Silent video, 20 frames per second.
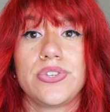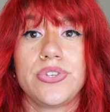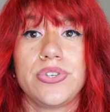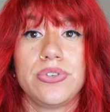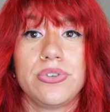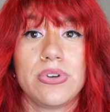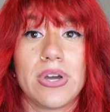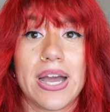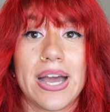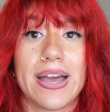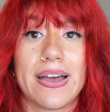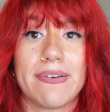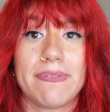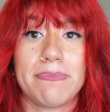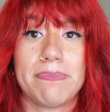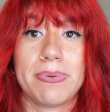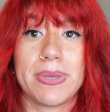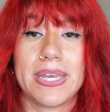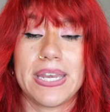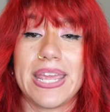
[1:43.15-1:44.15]
to
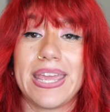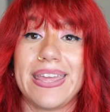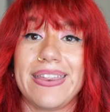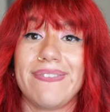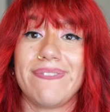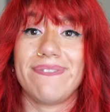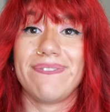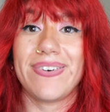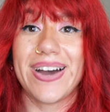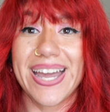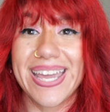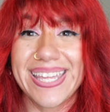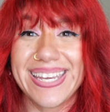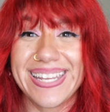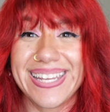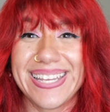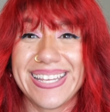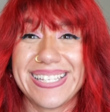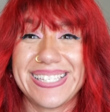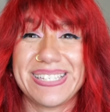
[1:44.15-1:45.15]
have been
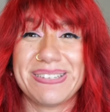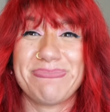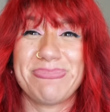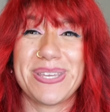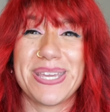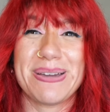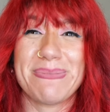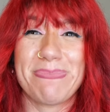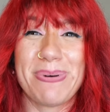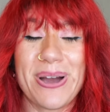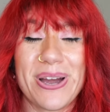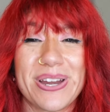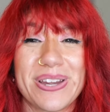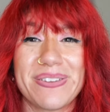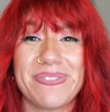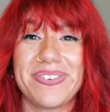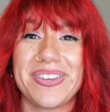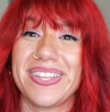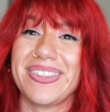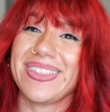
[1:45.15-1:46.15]
invited to be a part
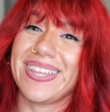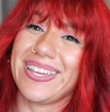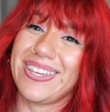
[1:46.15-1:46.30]
of it.